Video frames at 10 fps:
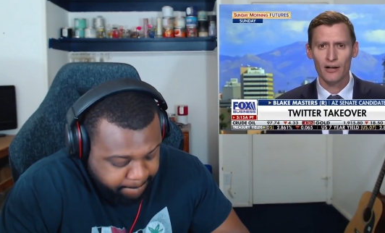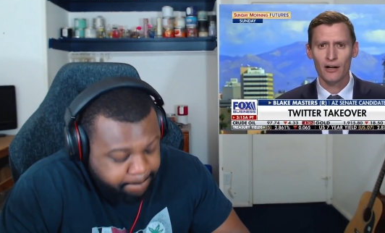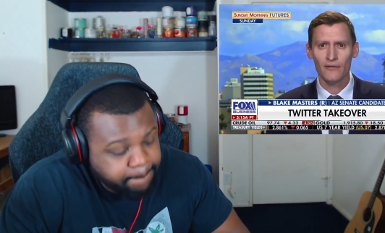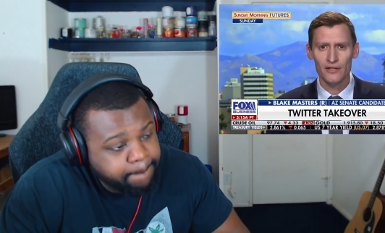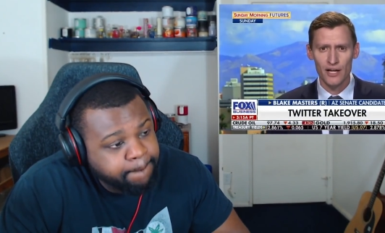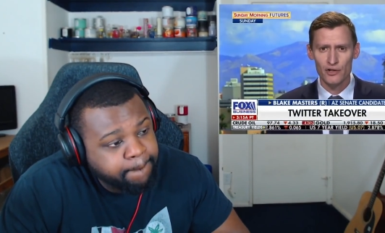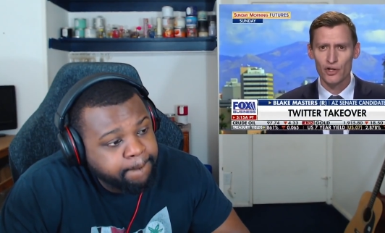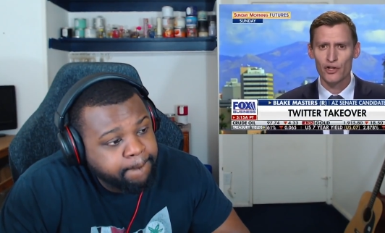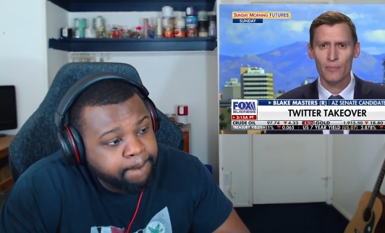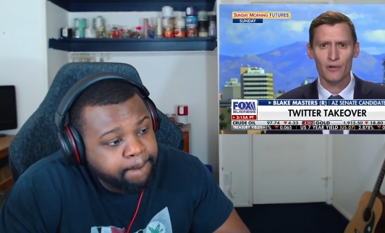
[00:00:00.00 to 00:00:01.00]
Speaker 1: of
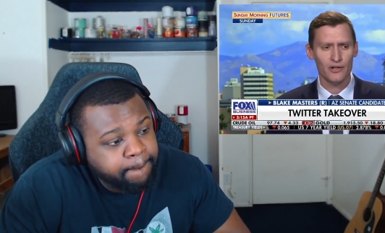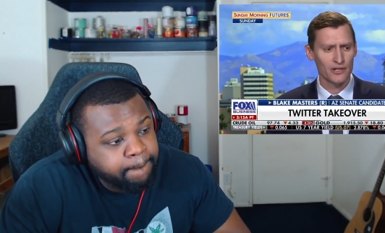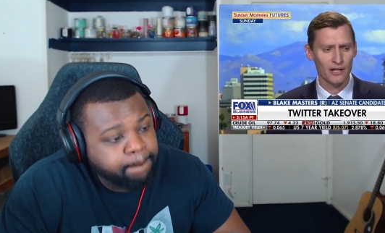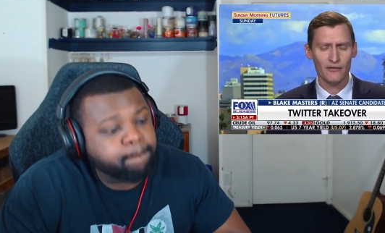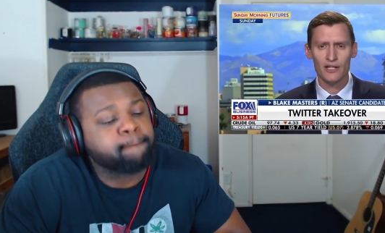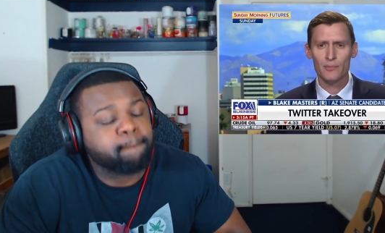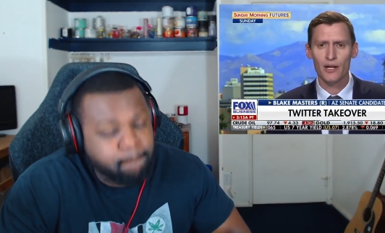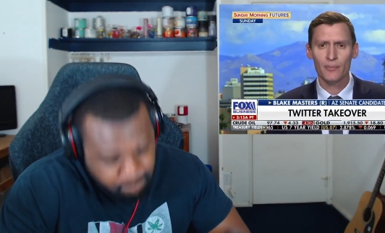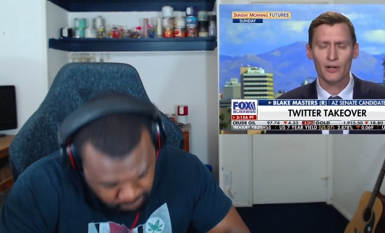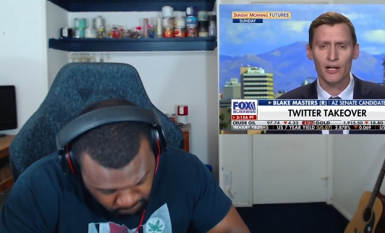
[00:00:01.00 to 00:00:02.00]
censorship. They're sick of this
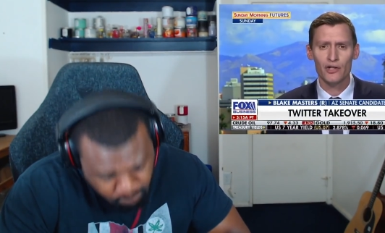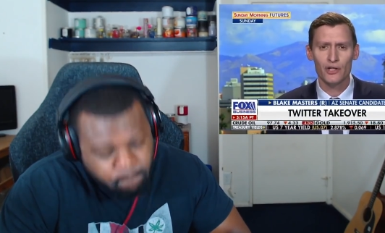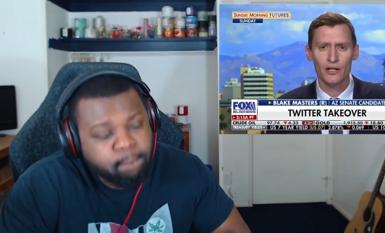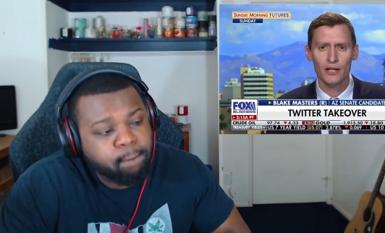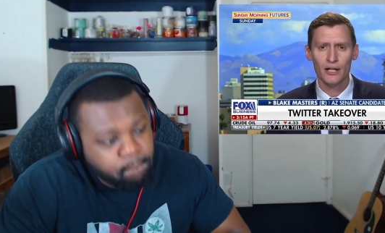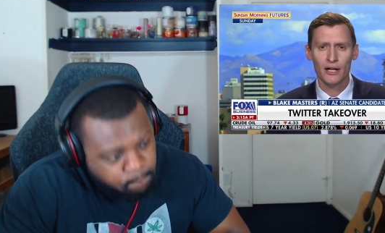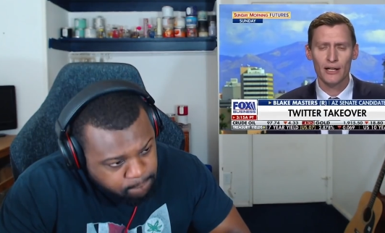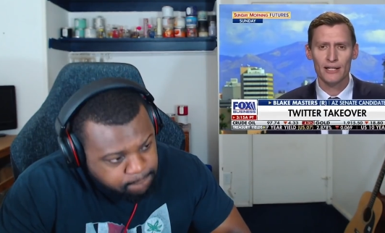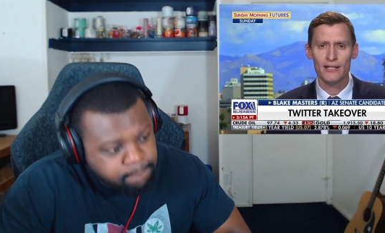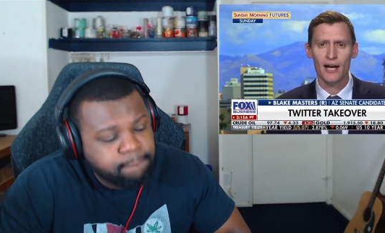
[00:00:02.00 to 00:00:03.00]
manipulation. Uh,
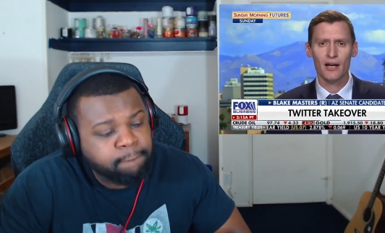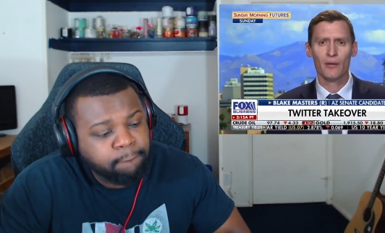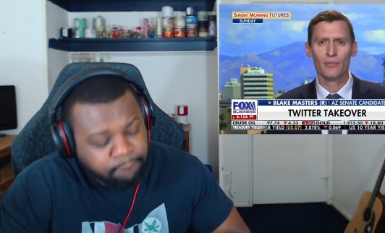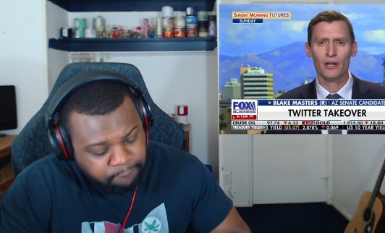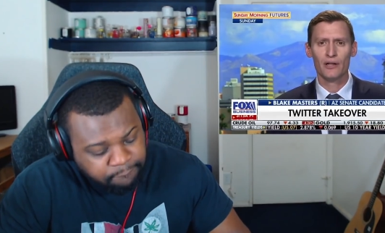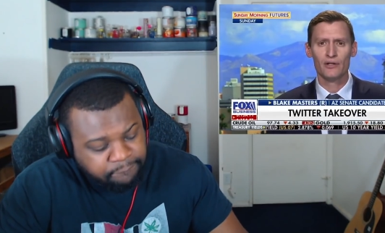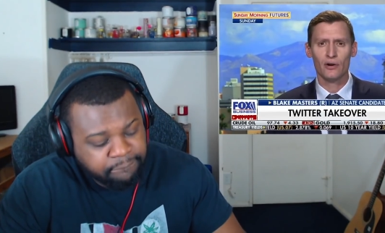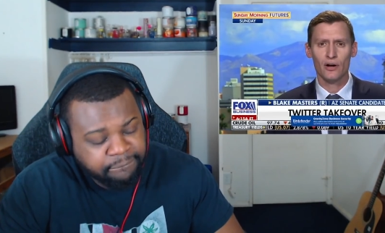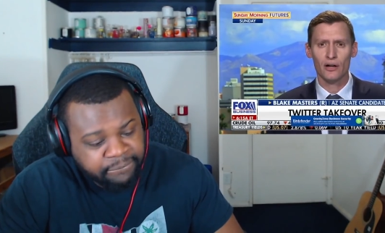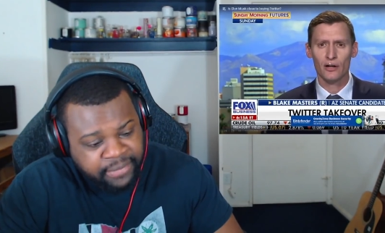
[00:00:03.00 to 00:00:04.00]
these tech companies
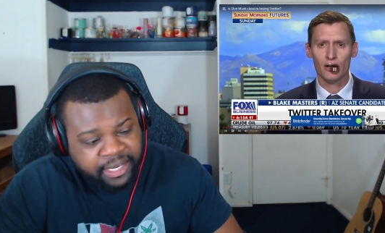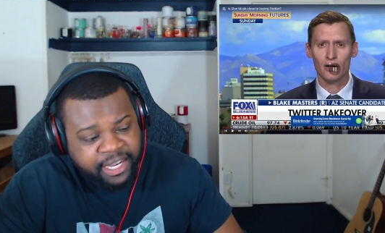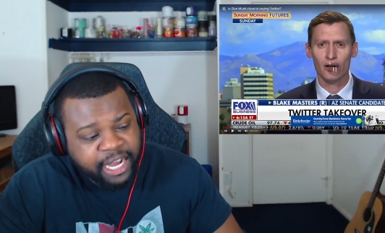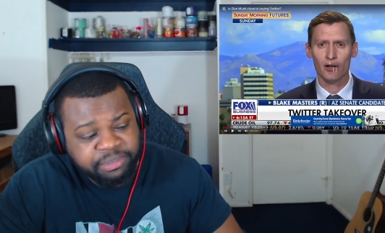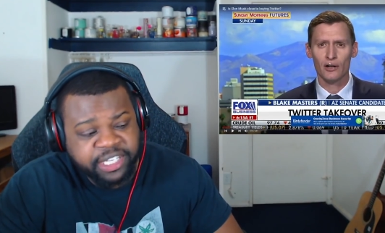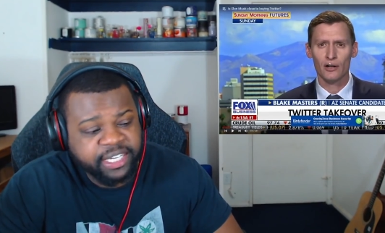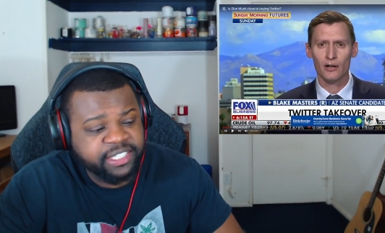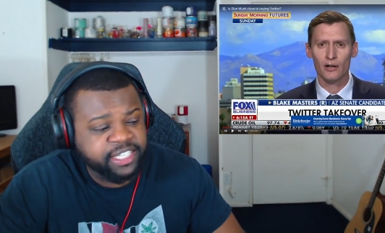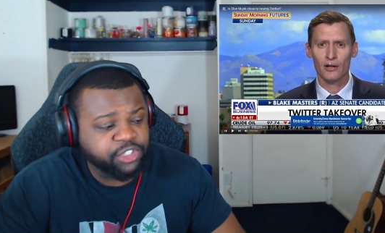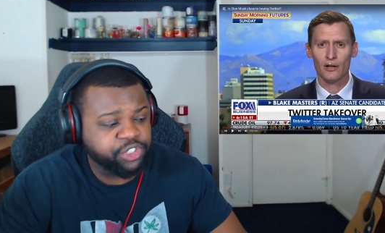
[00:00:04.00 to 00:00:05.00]
are... I'm sick of the
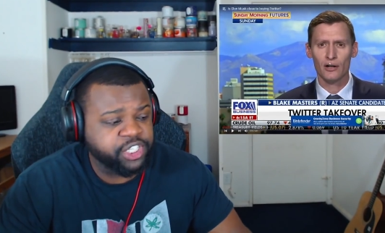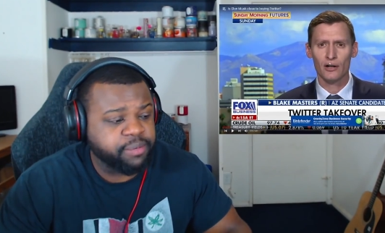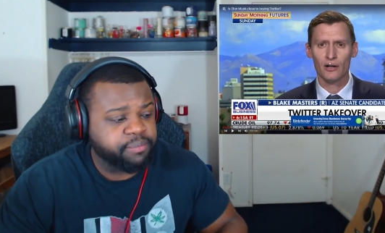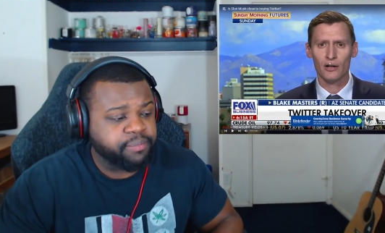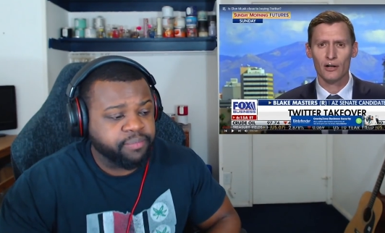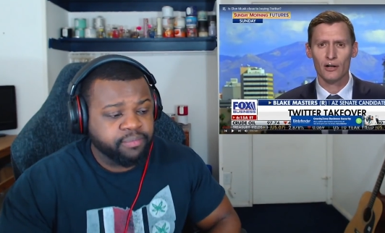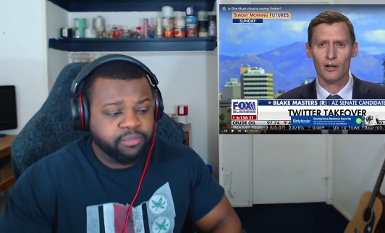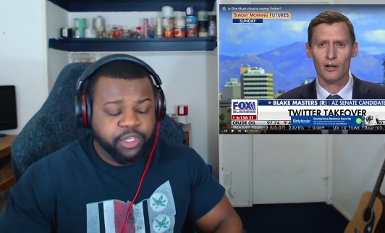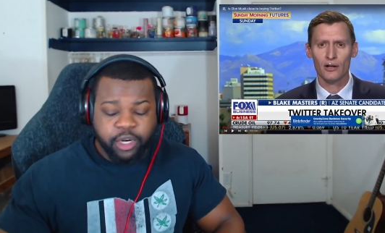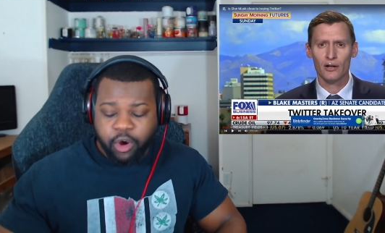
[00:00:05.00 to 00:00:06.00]
censorship.
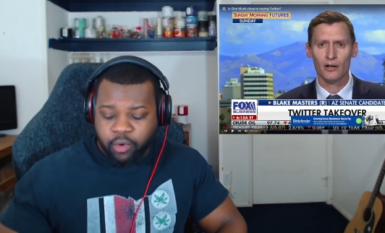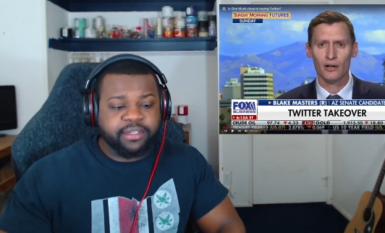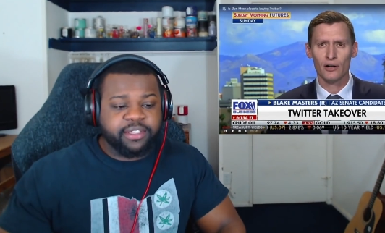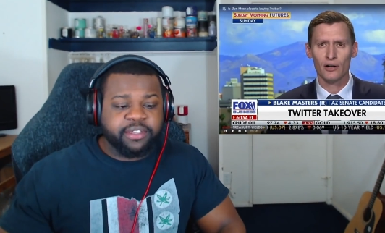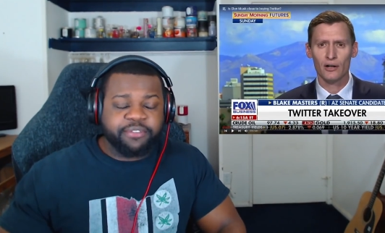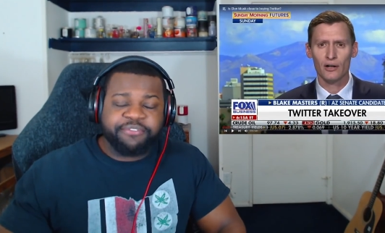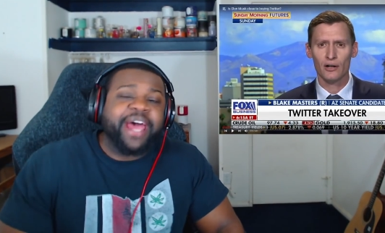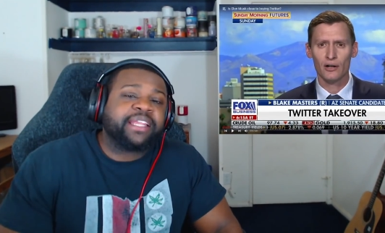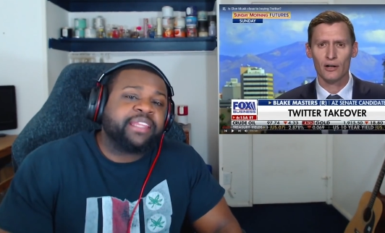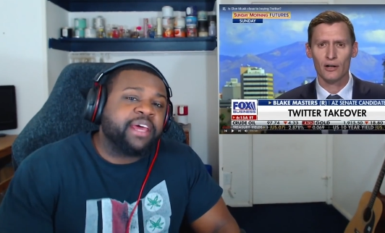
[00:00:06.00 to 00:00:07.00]
Speaker 2: You know, the, the
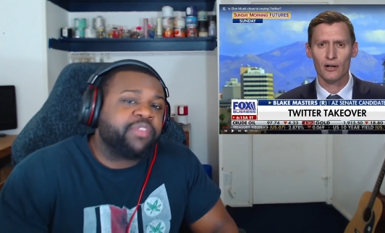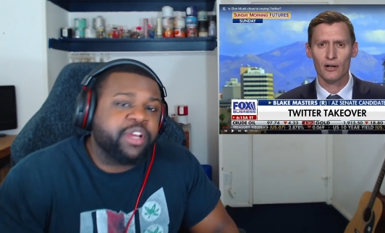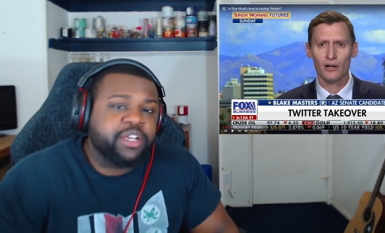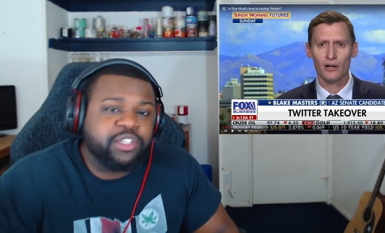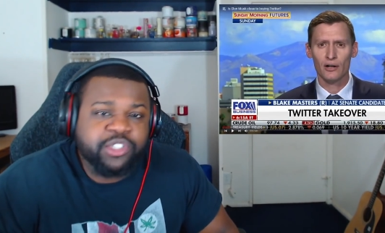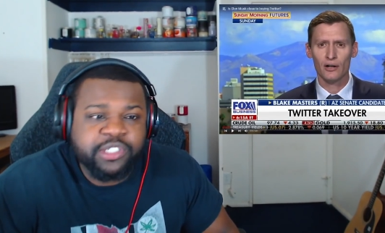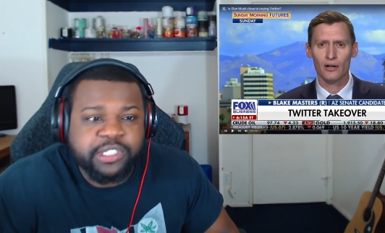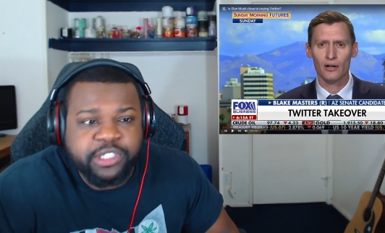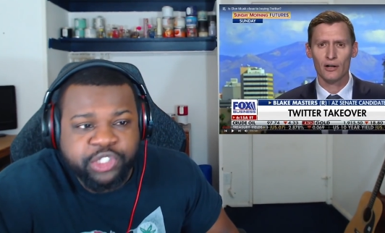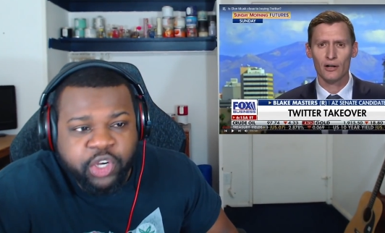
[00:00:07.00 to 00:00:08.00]
fact that there's
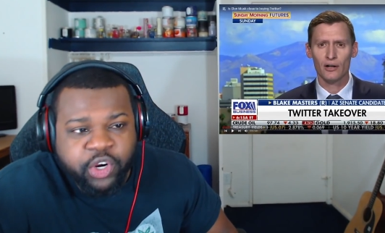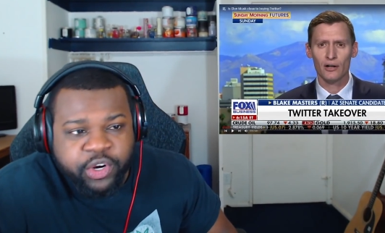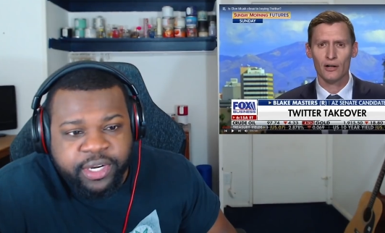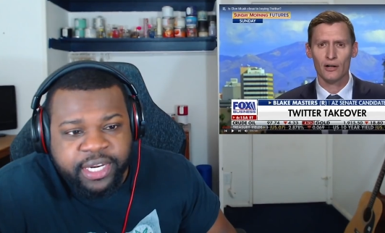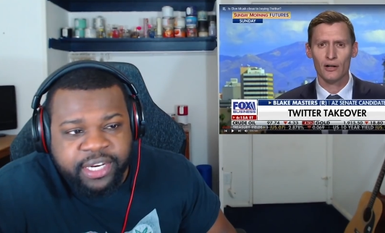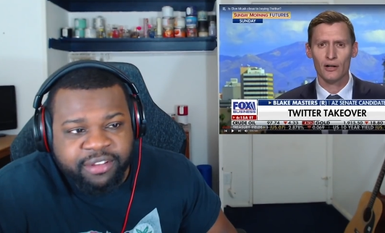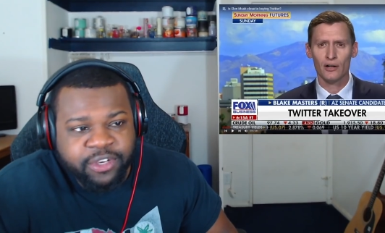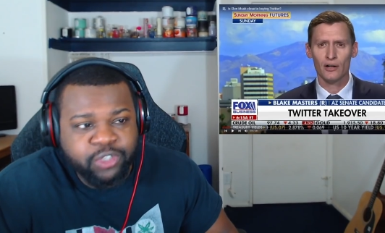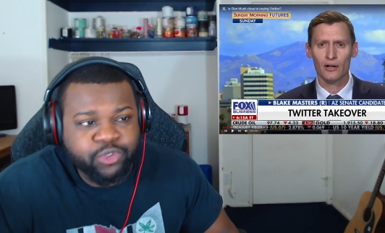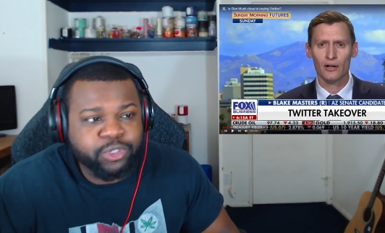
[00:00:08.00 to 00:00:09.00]
certain
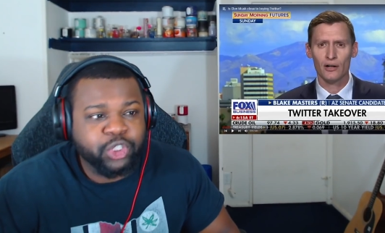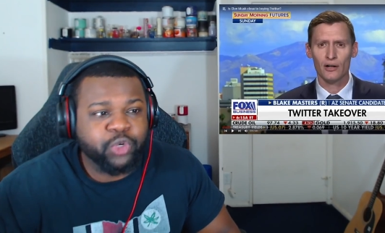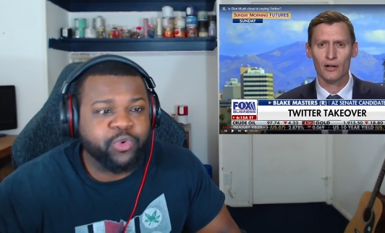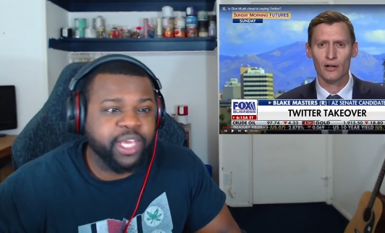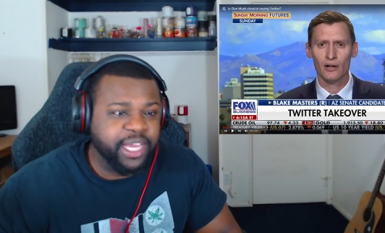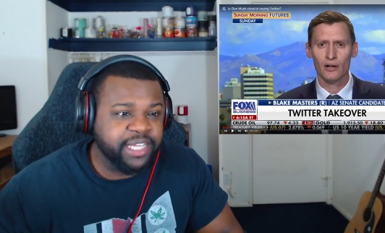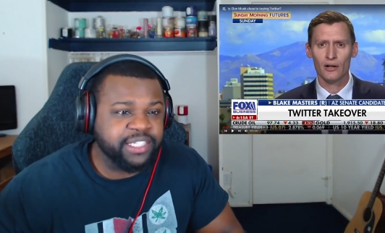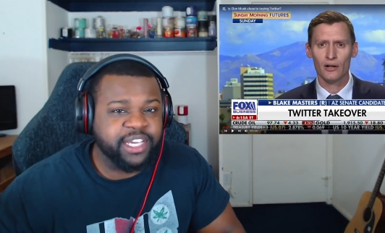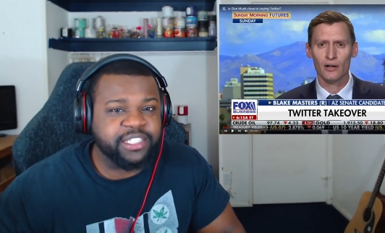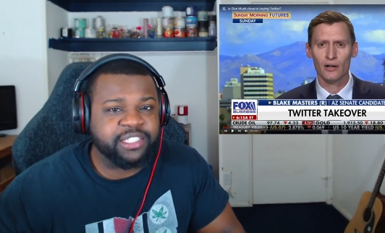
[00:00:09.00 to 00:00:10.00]
individuals who can
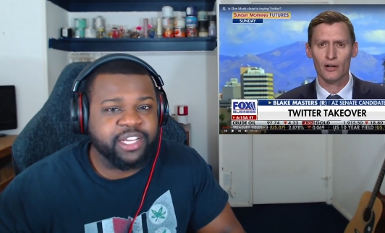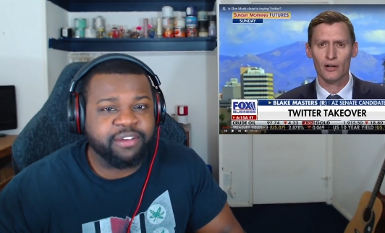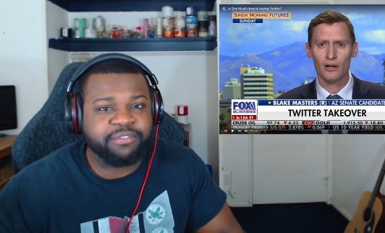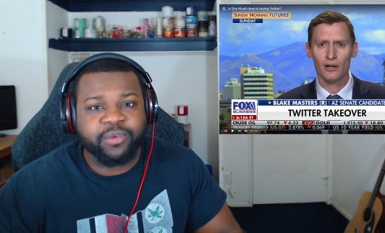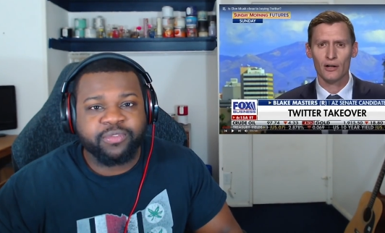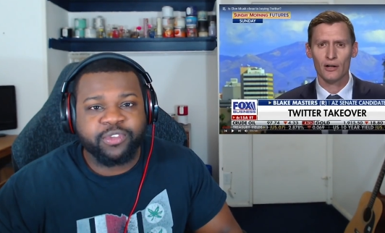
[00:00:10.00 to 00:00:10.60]
say stuff, you